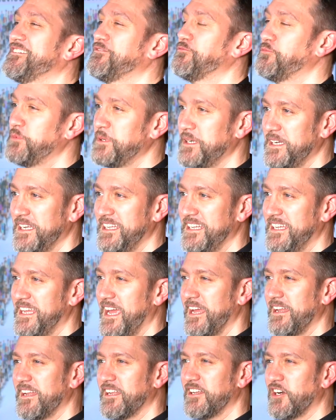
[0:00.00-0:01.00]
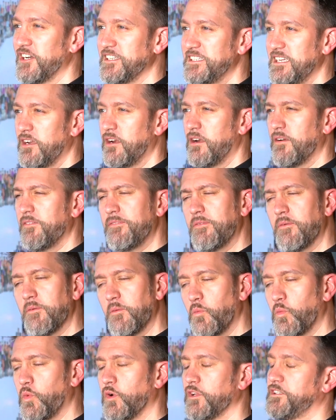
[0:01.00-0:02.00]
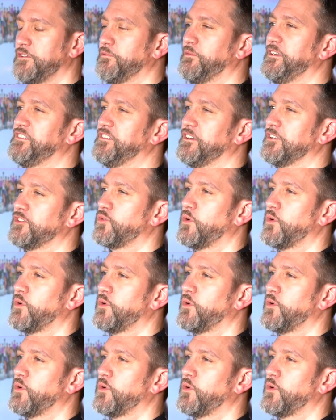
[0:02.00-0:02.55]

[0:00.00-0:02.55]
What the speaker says: really getting an idea of what your research